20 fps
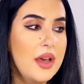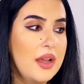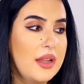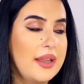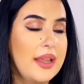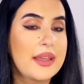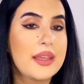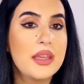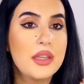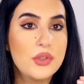
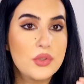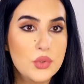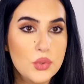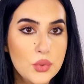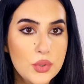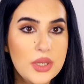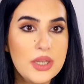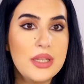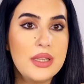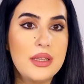Like, it
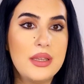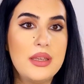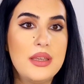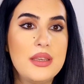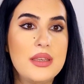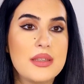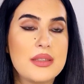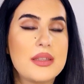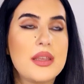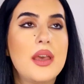really
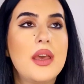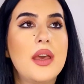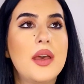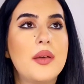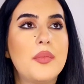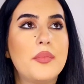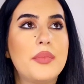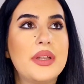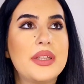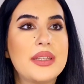is.
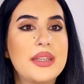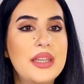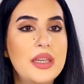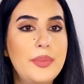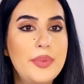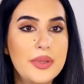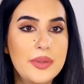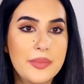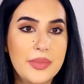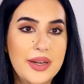But
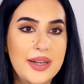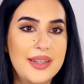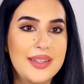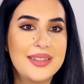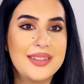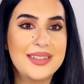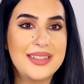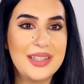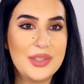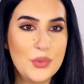keep in
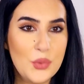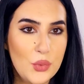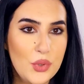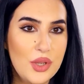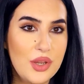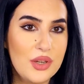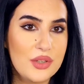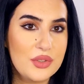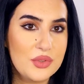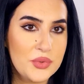mind that
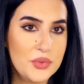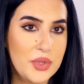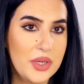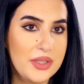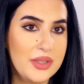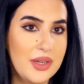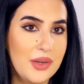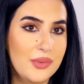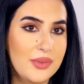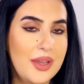weird dry
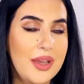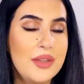down.